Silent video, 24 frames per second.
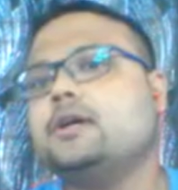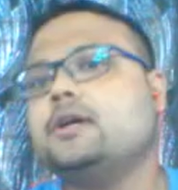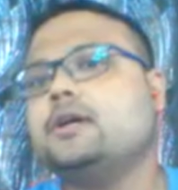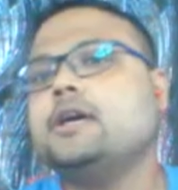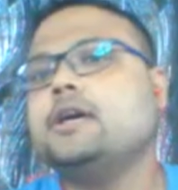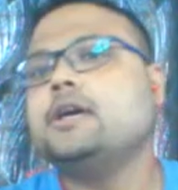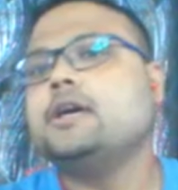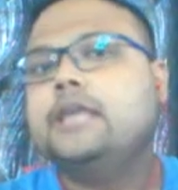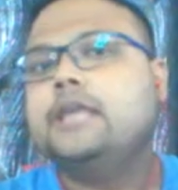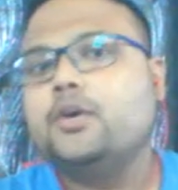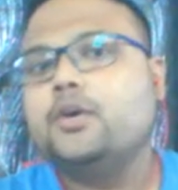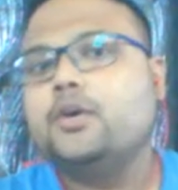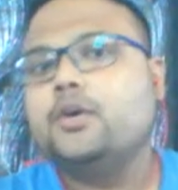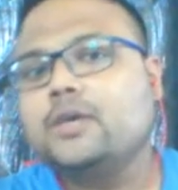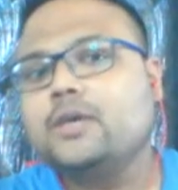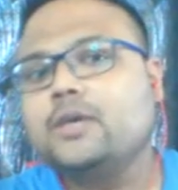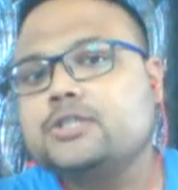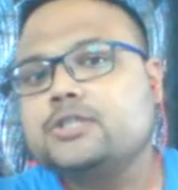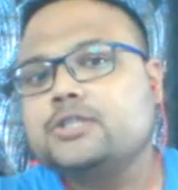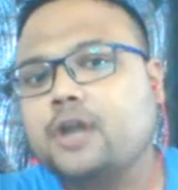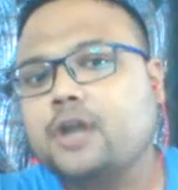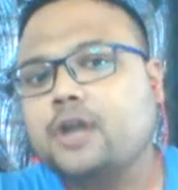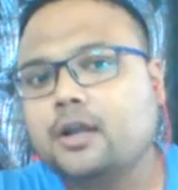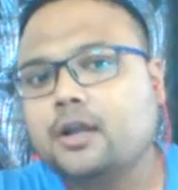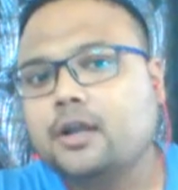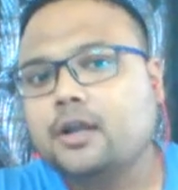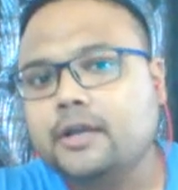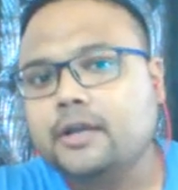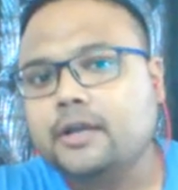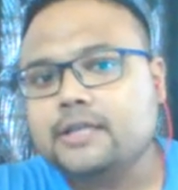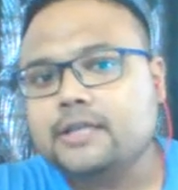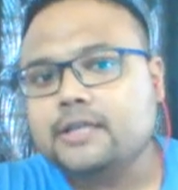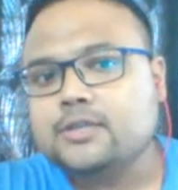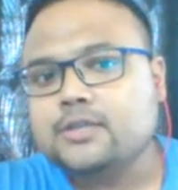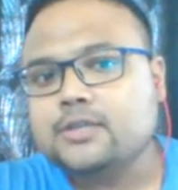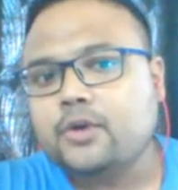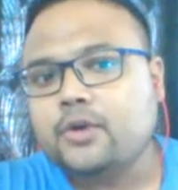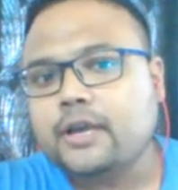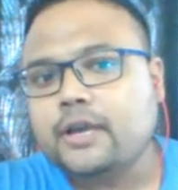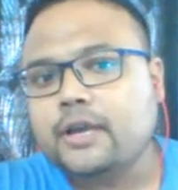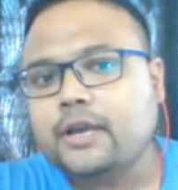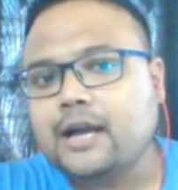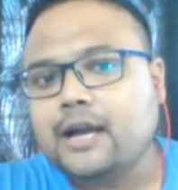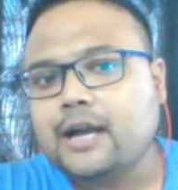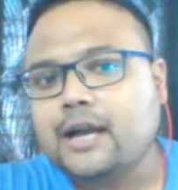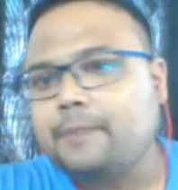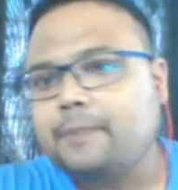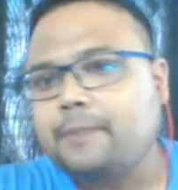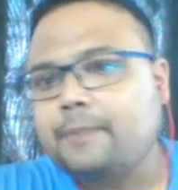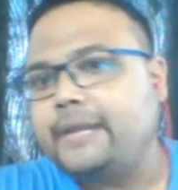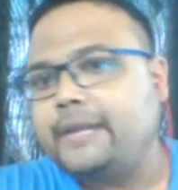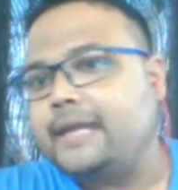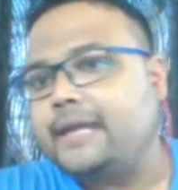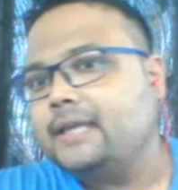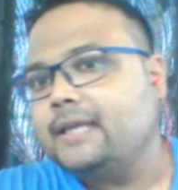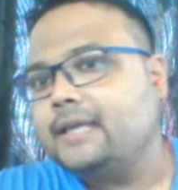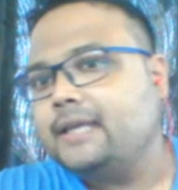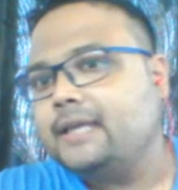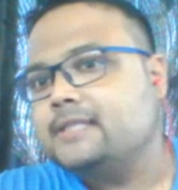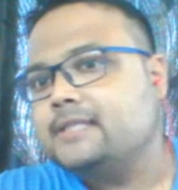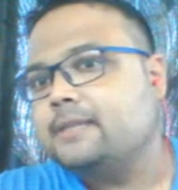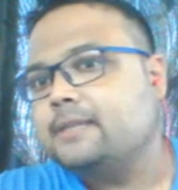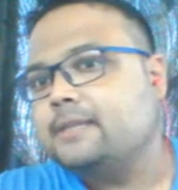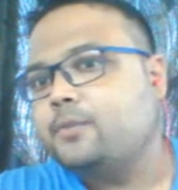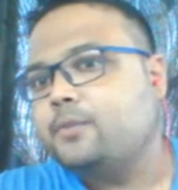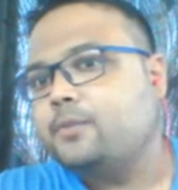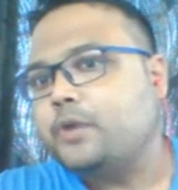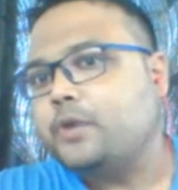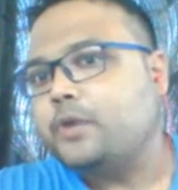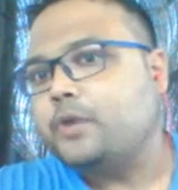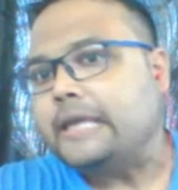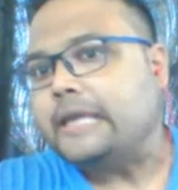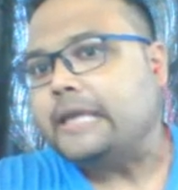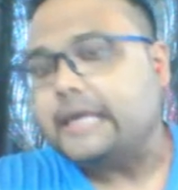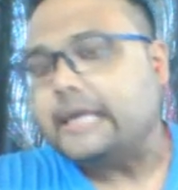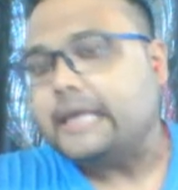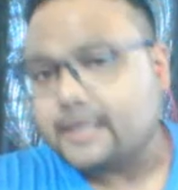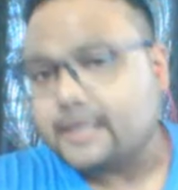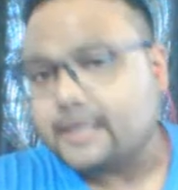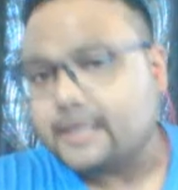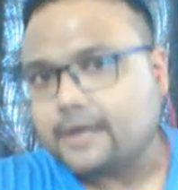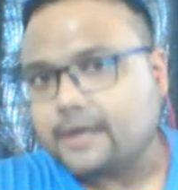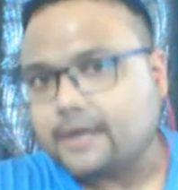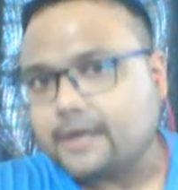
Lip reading: US dollar is going up, taking support here.